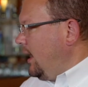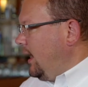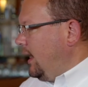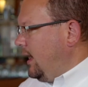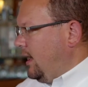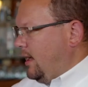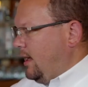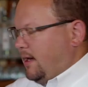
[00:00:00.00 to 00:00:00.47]

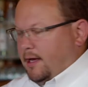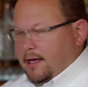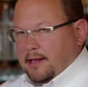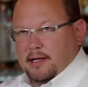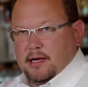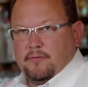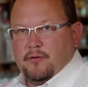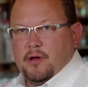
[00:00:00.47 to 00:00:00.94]

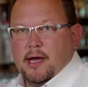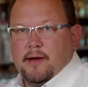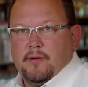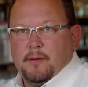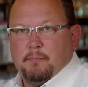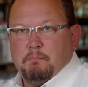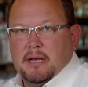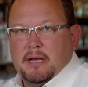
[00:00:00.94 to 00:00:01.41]
And then if you
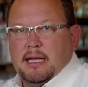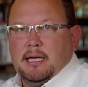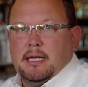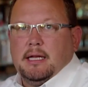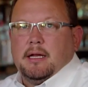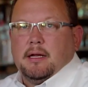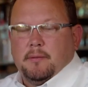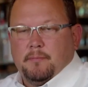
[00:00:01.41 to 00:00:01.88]
have a
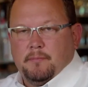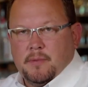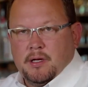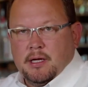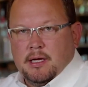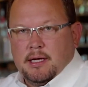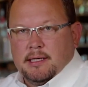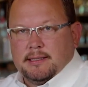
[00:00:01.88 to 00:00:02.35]
medium
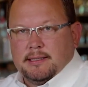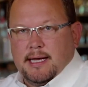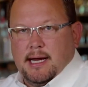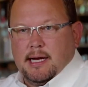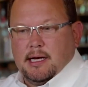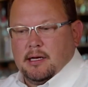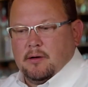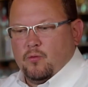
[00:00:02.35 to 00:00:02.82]

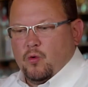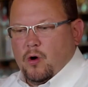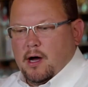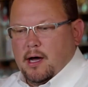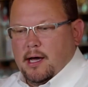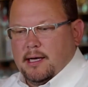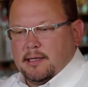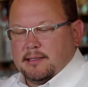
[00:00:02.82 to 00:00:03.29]
tannin
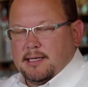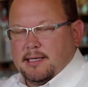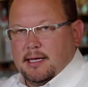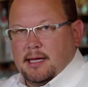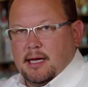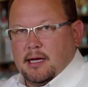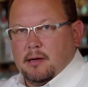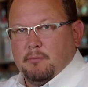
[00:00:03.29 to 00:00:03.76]
wine,
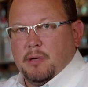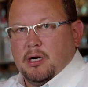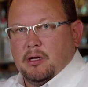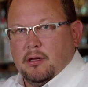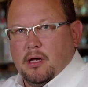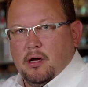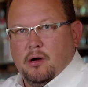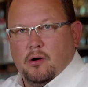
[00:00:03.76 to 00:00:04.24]
say like a
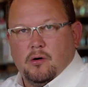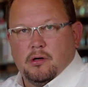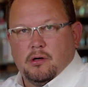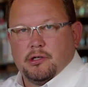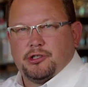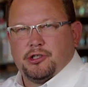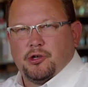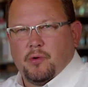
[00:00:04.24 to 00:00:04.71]
Merlot
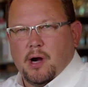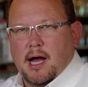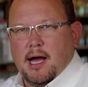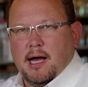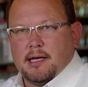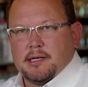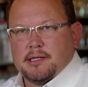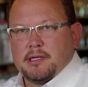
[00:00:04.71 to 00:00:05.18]
or a
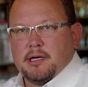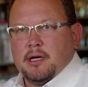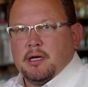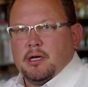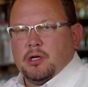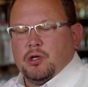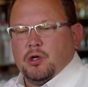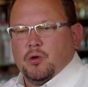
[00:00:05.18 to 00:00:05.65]
Shiraz,
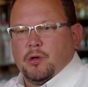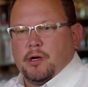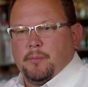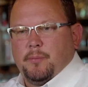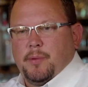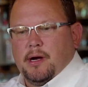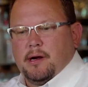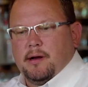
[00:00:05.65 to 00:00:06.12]
you want
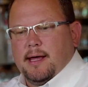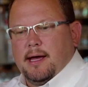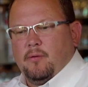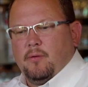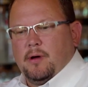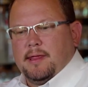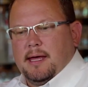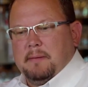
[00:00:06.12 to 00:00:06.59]
to pair
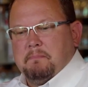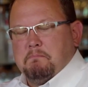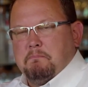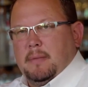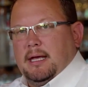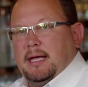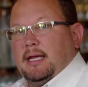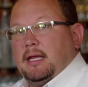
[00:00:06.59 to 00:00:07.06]
that with a
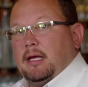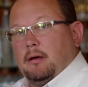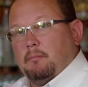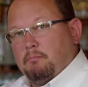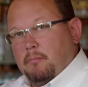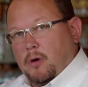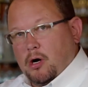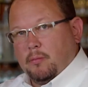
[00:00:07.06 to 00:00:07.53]
medium
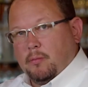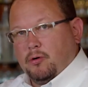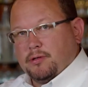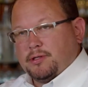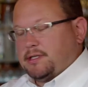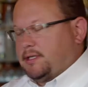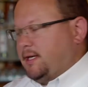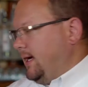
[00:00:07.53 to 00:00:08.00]

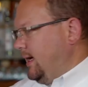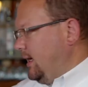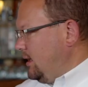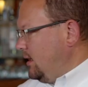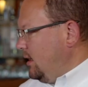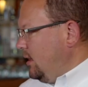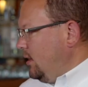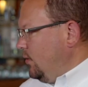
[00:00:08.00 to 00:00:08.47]
marbled steak,
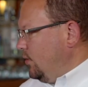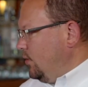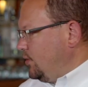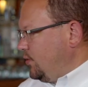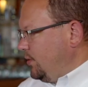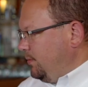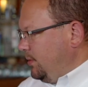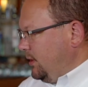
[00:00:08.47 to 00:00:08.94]

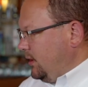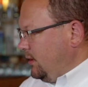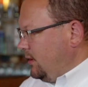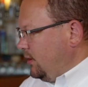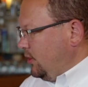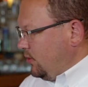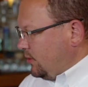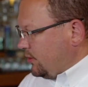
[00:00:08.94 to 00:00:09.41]
which would be
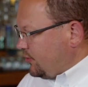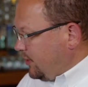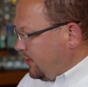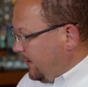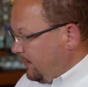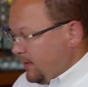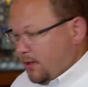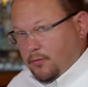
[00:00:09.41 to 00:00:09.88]
the New York
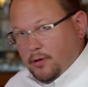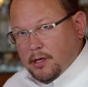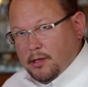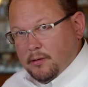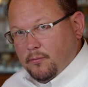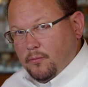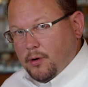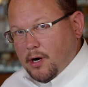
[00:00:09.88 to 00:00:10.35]
strip that we
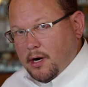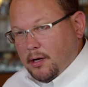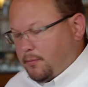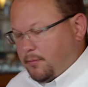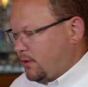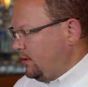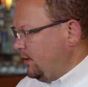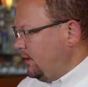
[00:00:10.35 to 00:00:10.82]
brought
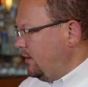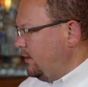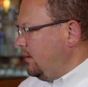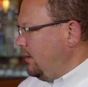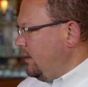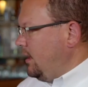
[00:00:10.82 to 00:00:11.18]
up earlier.